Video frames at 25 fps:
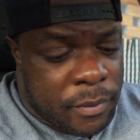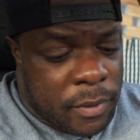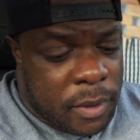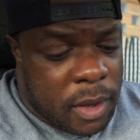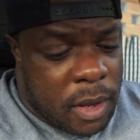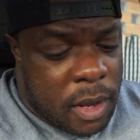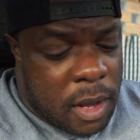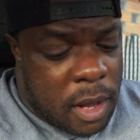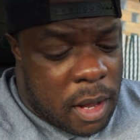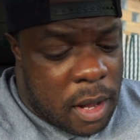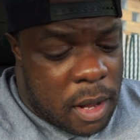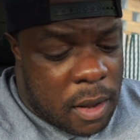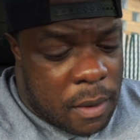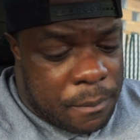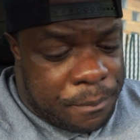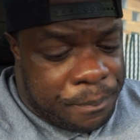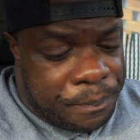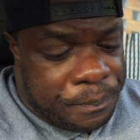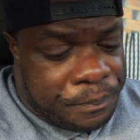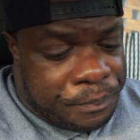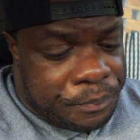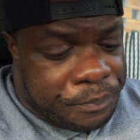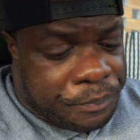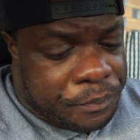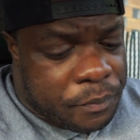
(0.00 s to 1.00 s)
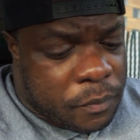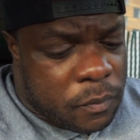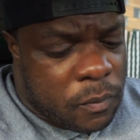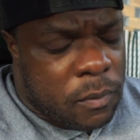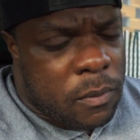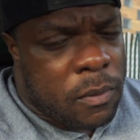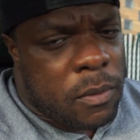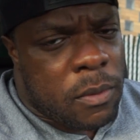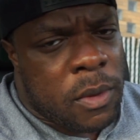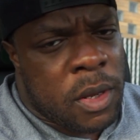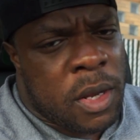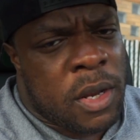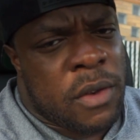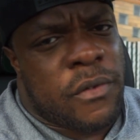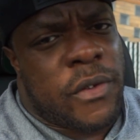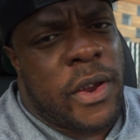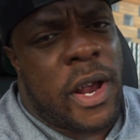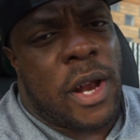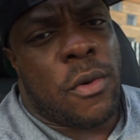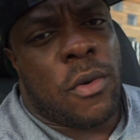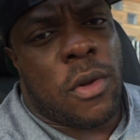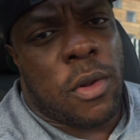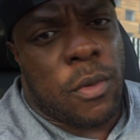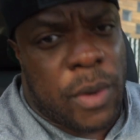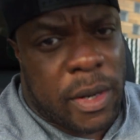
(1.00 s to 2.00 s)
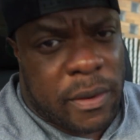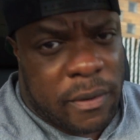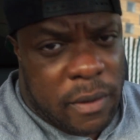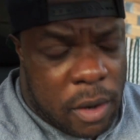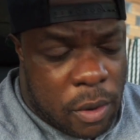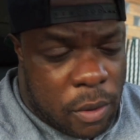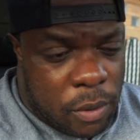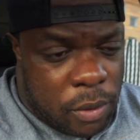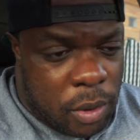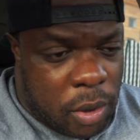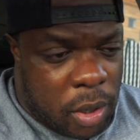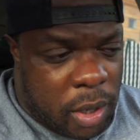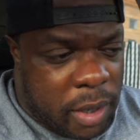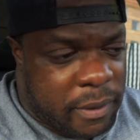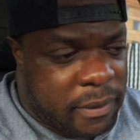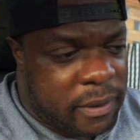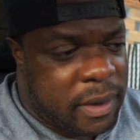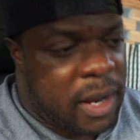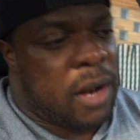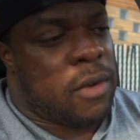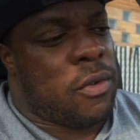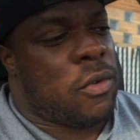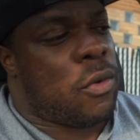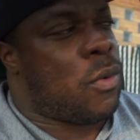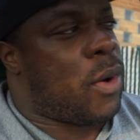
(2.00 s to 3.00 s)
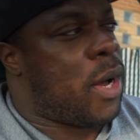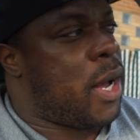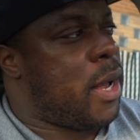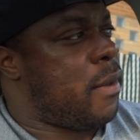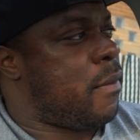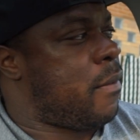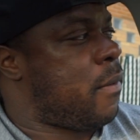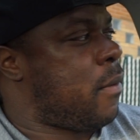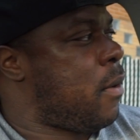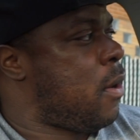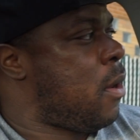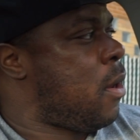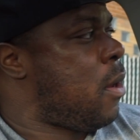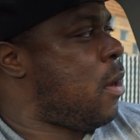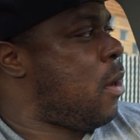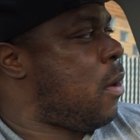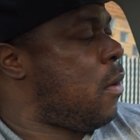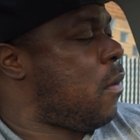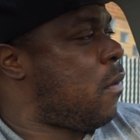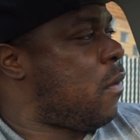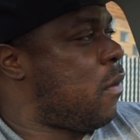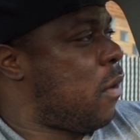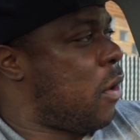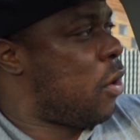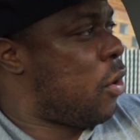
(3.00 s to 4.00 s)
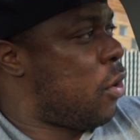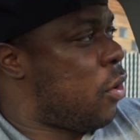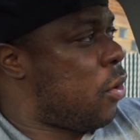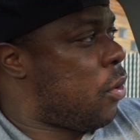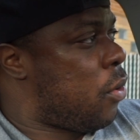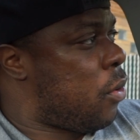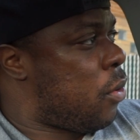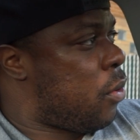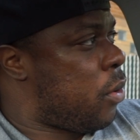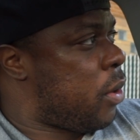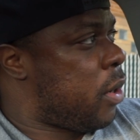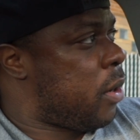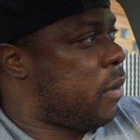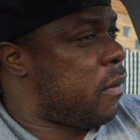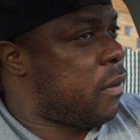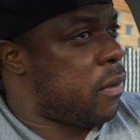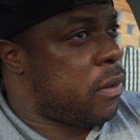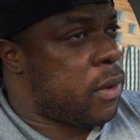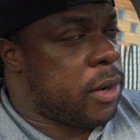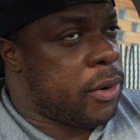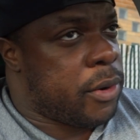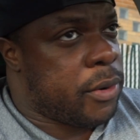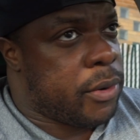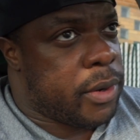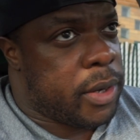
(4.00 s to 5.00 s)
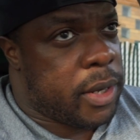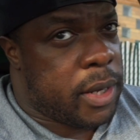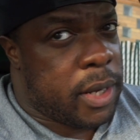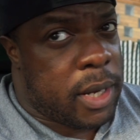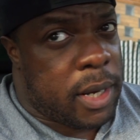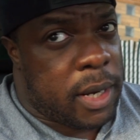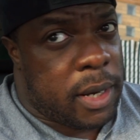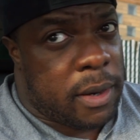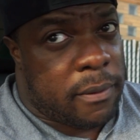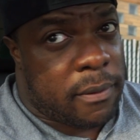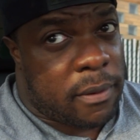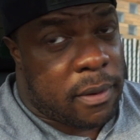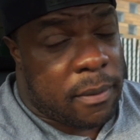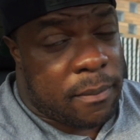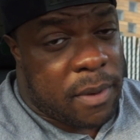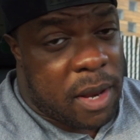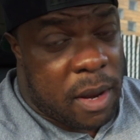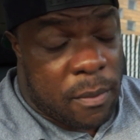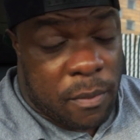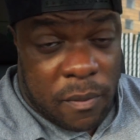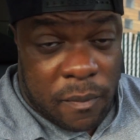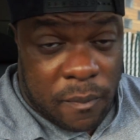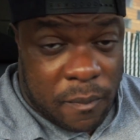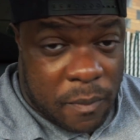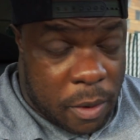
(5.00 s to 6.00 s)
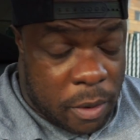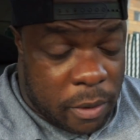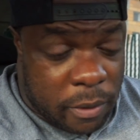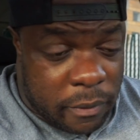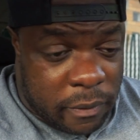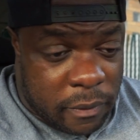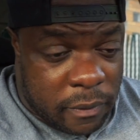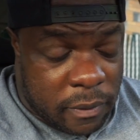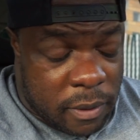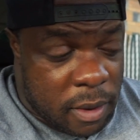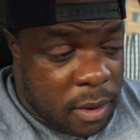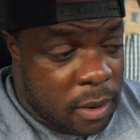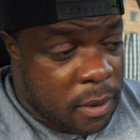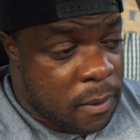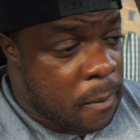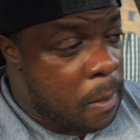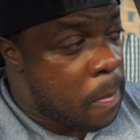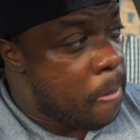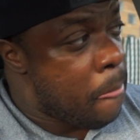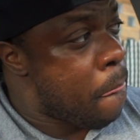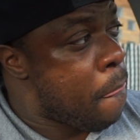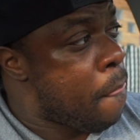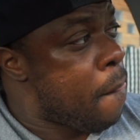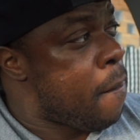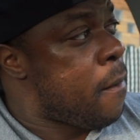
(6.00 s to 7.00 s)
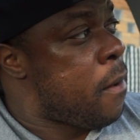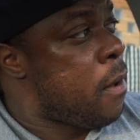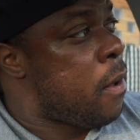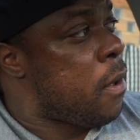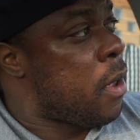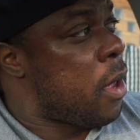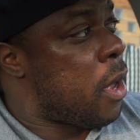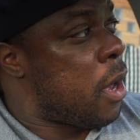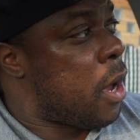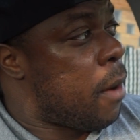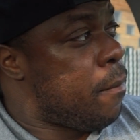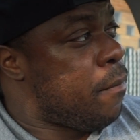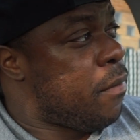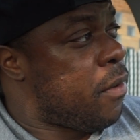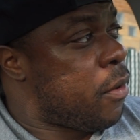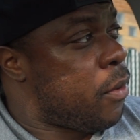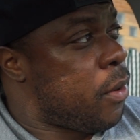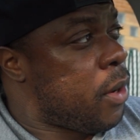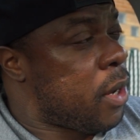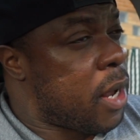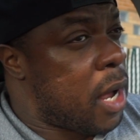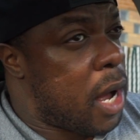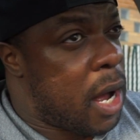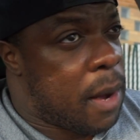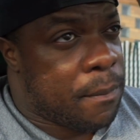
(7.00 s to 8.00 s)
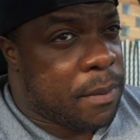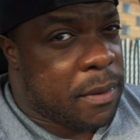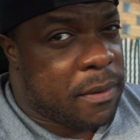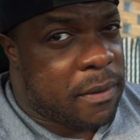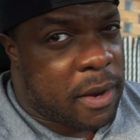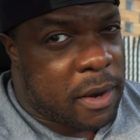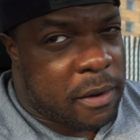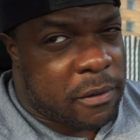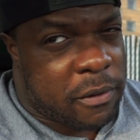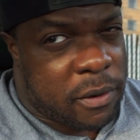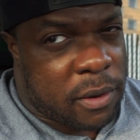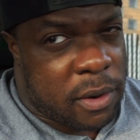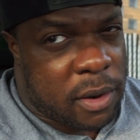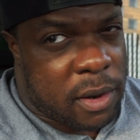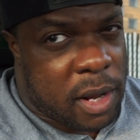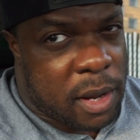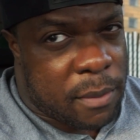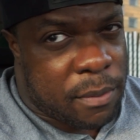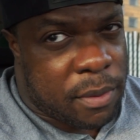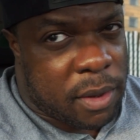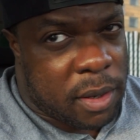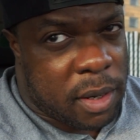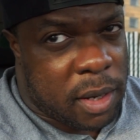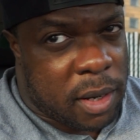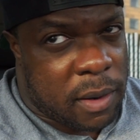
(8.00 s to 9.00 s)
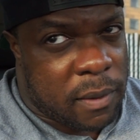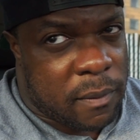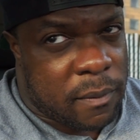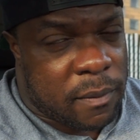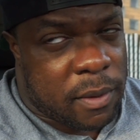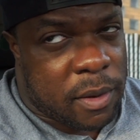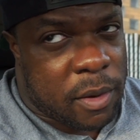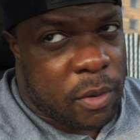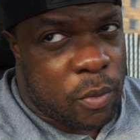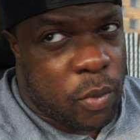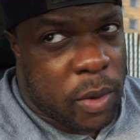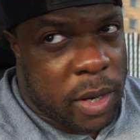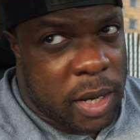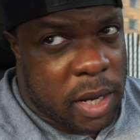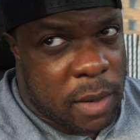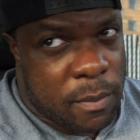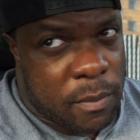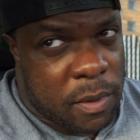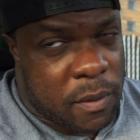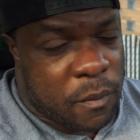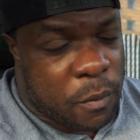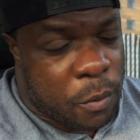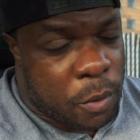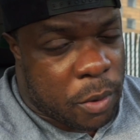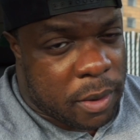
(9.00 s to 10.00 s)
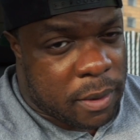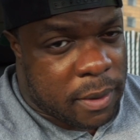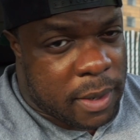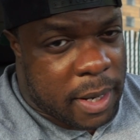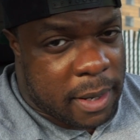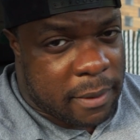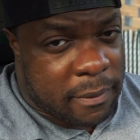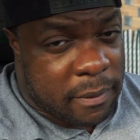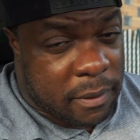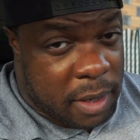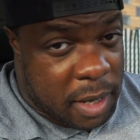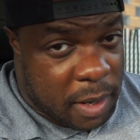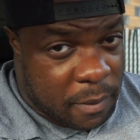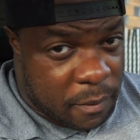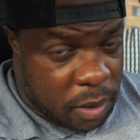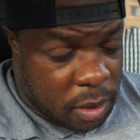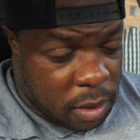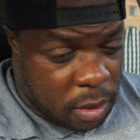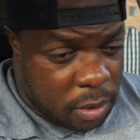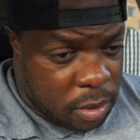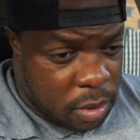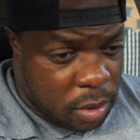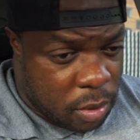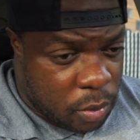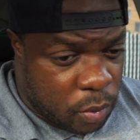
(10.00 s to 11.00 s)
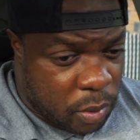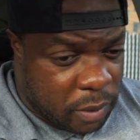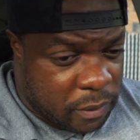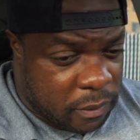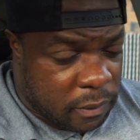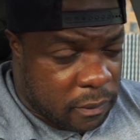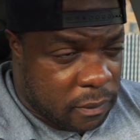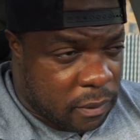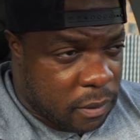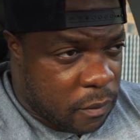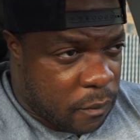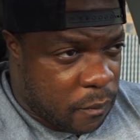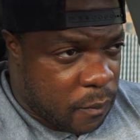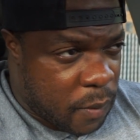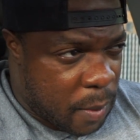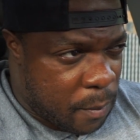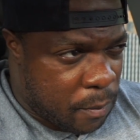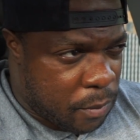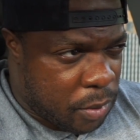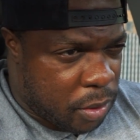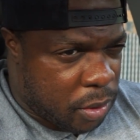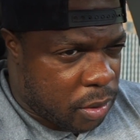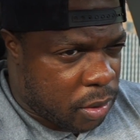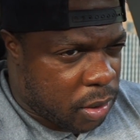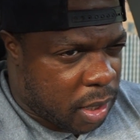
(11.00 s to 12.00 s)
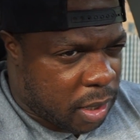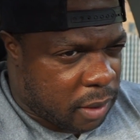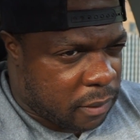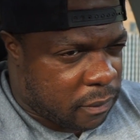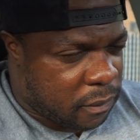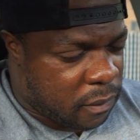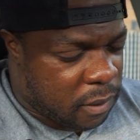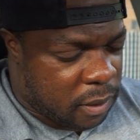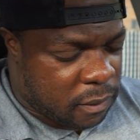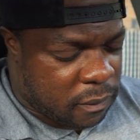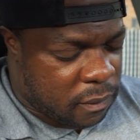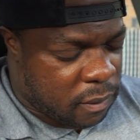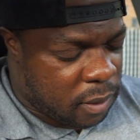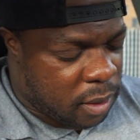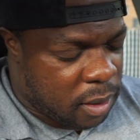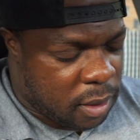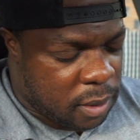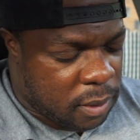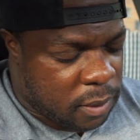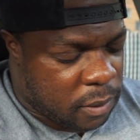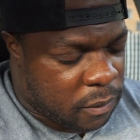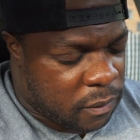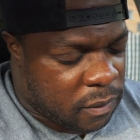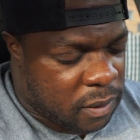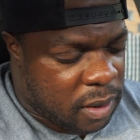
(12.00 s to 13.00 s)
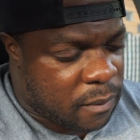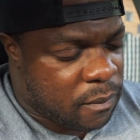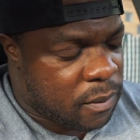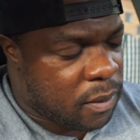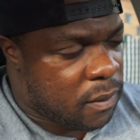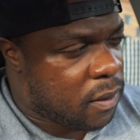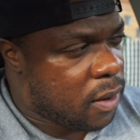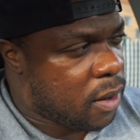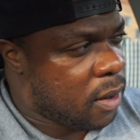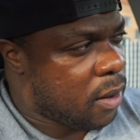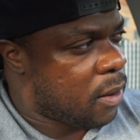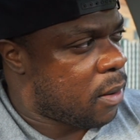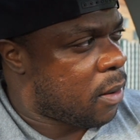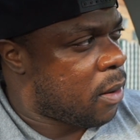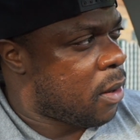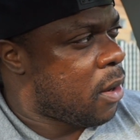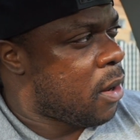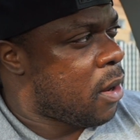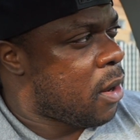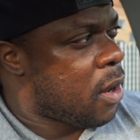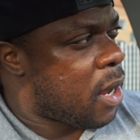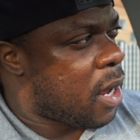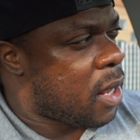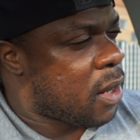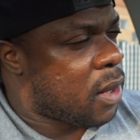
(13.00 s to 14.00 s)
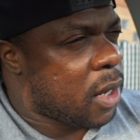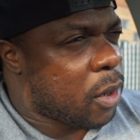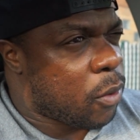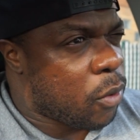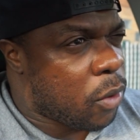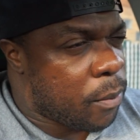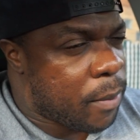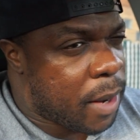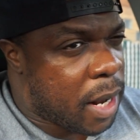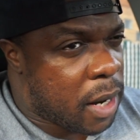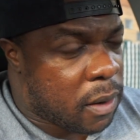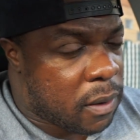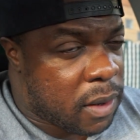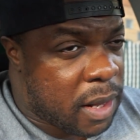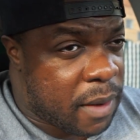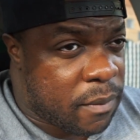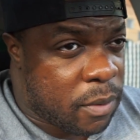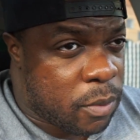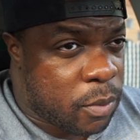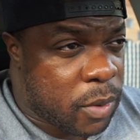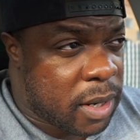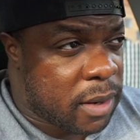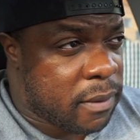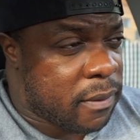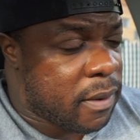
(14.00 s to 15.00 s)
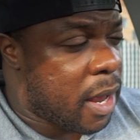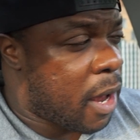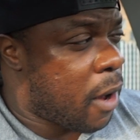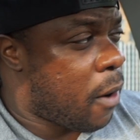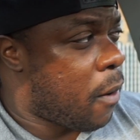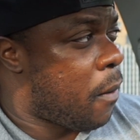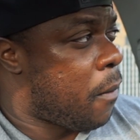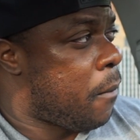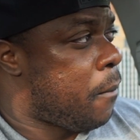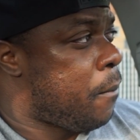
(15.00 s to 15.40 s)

In general, what's going on schedule wise, so it's literally September 1st. I'm doing a competition, I believe, the weekend before Thanksgiving, which is November like 16th or 17th. I think we're about 11 weeks out.